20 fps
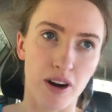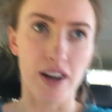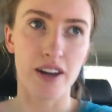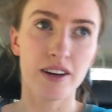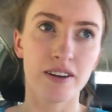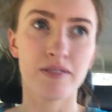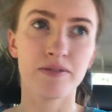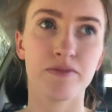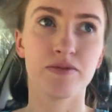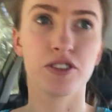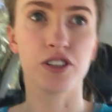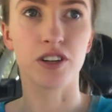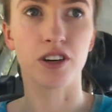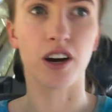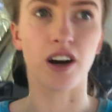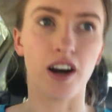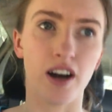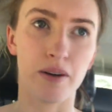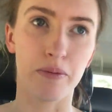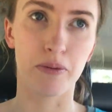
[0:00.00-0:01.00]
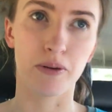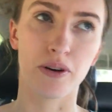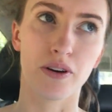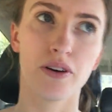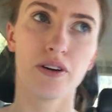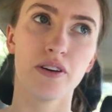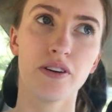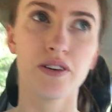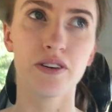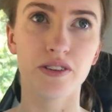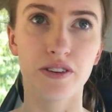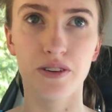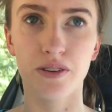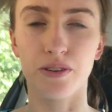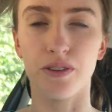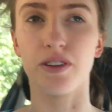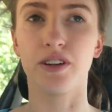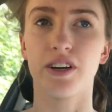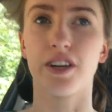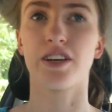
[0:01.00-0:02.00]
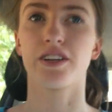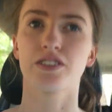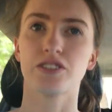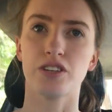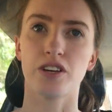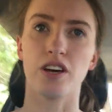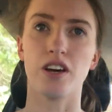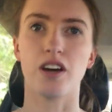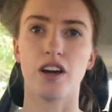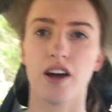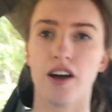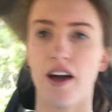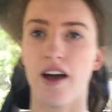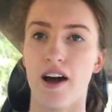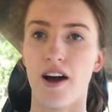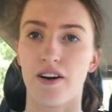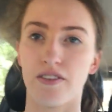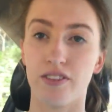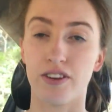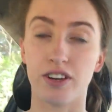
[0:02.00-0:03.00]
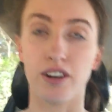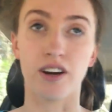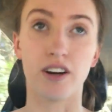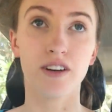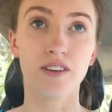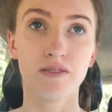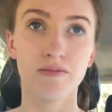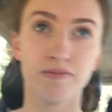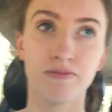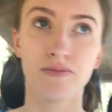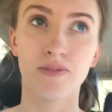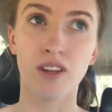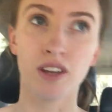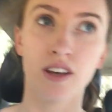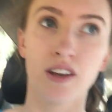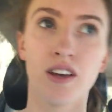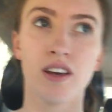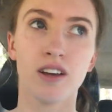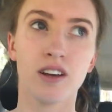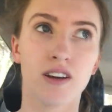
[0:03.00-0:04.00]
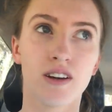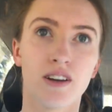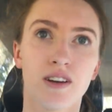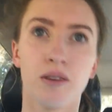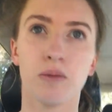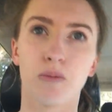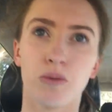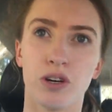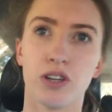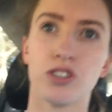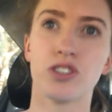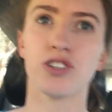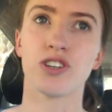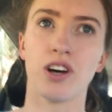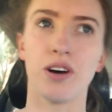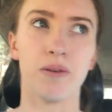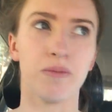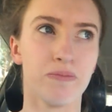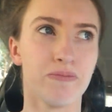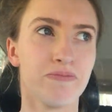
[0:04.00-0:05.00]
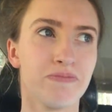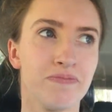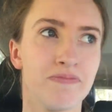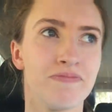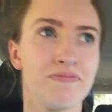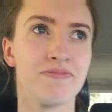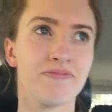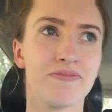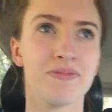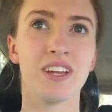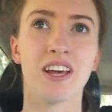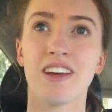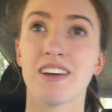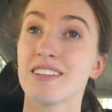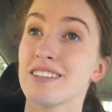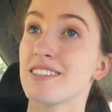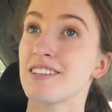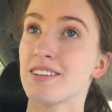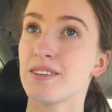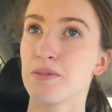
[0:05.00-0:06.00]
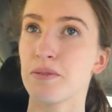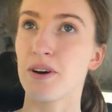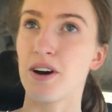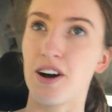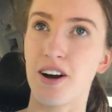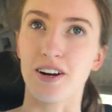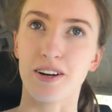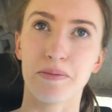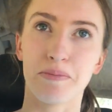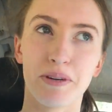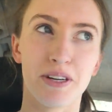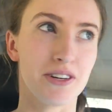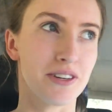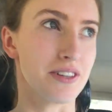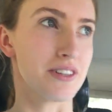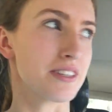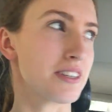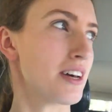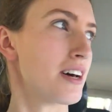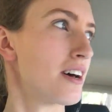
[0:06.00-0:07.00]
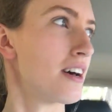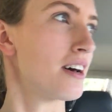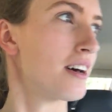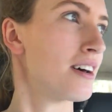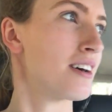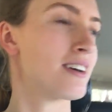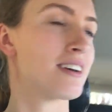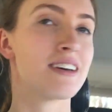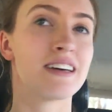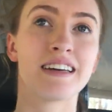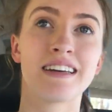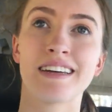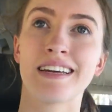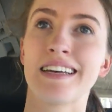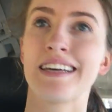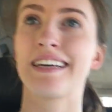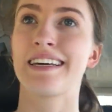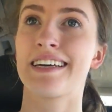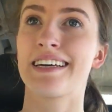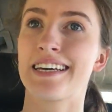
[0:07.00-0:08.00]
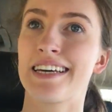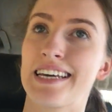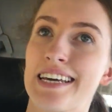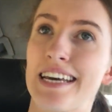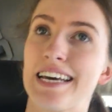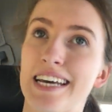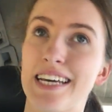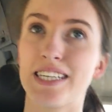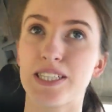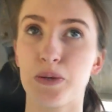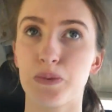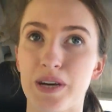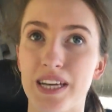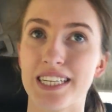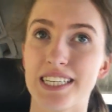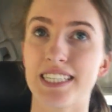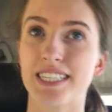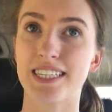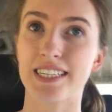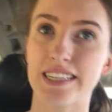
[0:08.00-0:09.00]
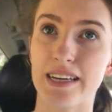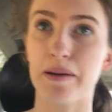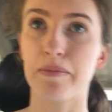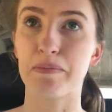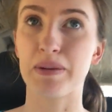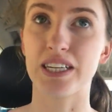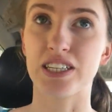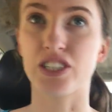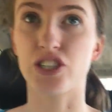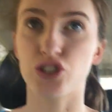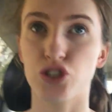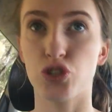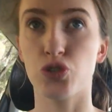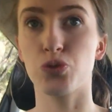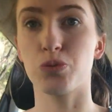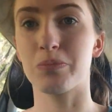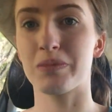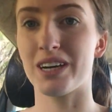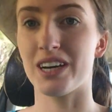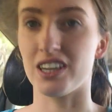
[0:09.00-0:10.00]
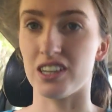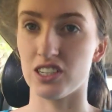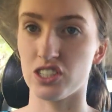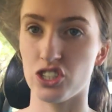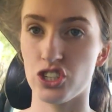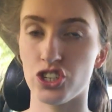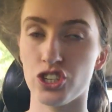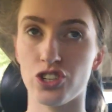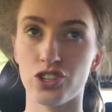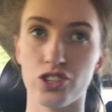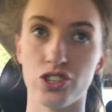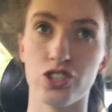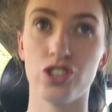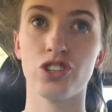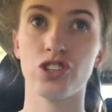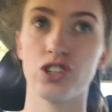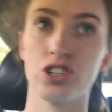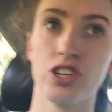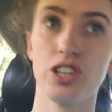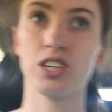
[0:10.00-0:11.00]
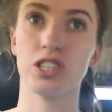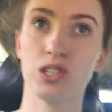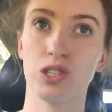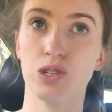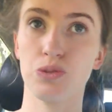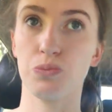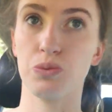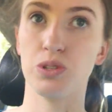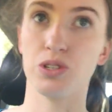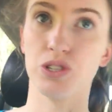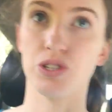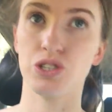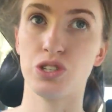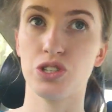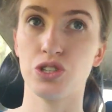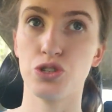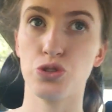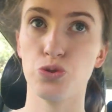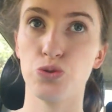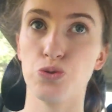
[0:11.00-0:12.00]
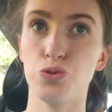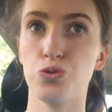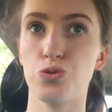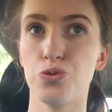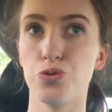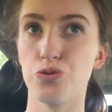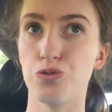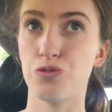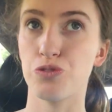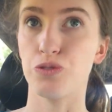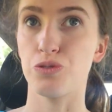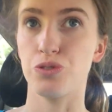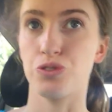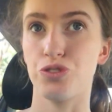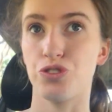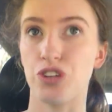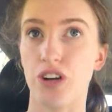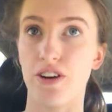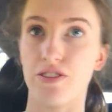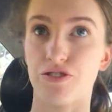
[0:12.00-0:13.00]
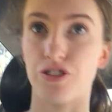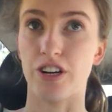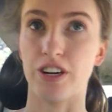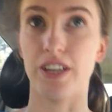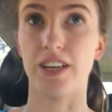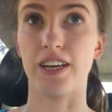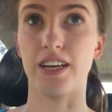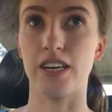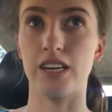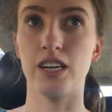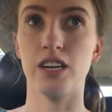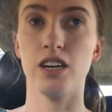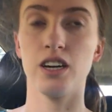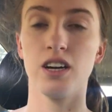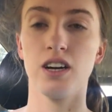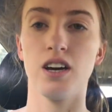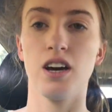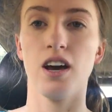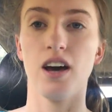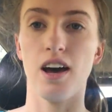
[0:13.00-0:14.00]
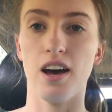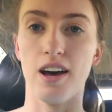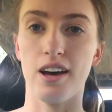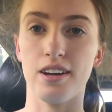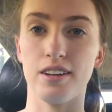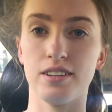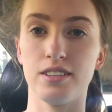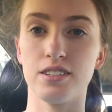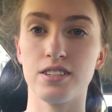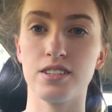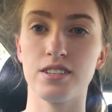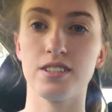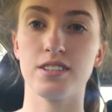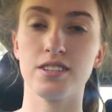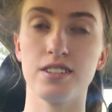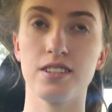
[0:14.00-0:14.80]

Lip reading: way to Kaipo, like to Alvignard, which didn't work because it went a bit too much. It was too four-wheel drive tracky. And